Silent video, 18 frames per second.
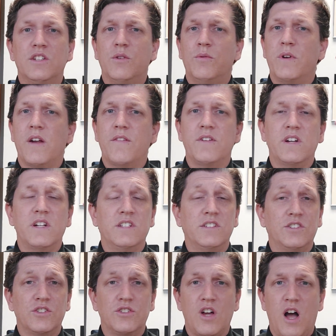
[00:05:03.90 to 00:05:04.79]
to whatever it
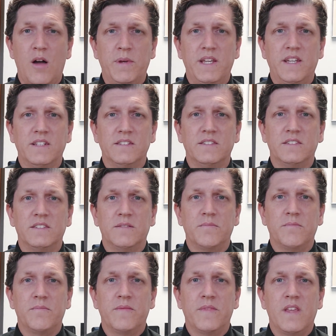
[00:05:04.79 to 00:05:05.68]
is your topic is.
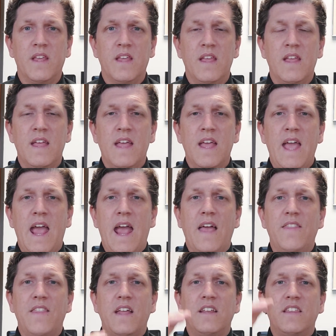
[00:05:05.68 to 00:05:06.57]

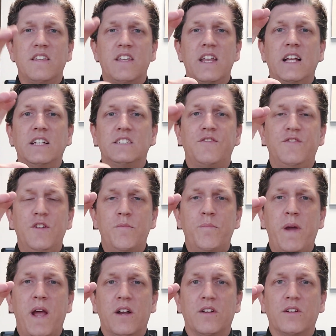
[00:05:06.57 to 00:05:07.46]
And then in the next
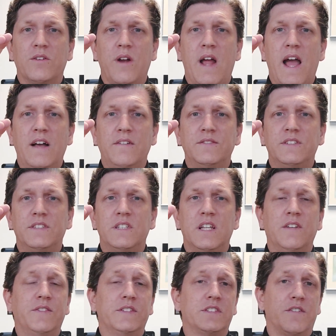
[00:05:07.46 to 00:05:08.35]
few paragraphs,
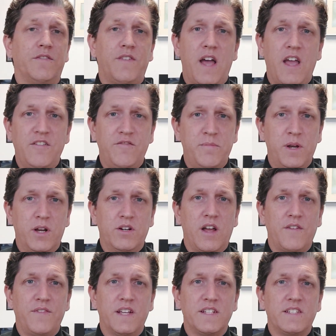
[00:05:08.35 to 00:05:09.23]
if it's a
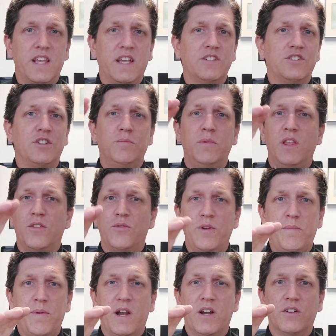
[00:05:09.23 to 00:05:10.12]
5-paragraph essay, it should be
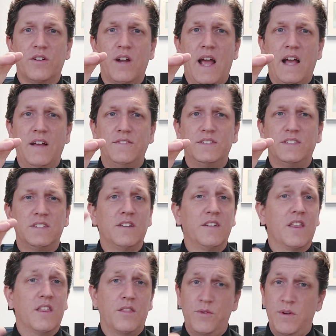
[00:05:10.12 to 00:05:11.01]
3 paragraphs
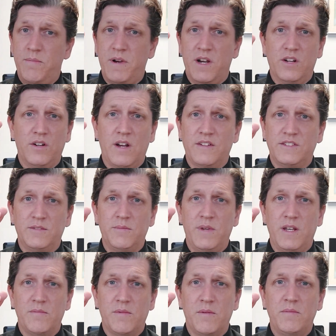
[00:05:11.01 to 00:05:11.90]

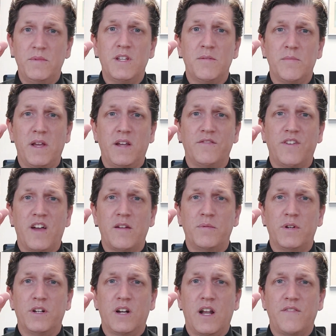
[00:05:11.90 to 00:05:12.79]
minimum to make a
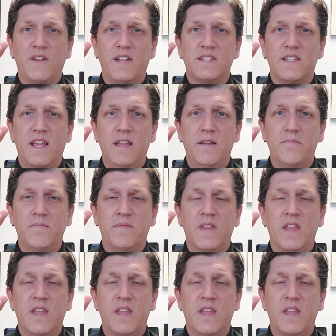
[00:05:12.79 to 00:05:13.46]
5-paragraph essay.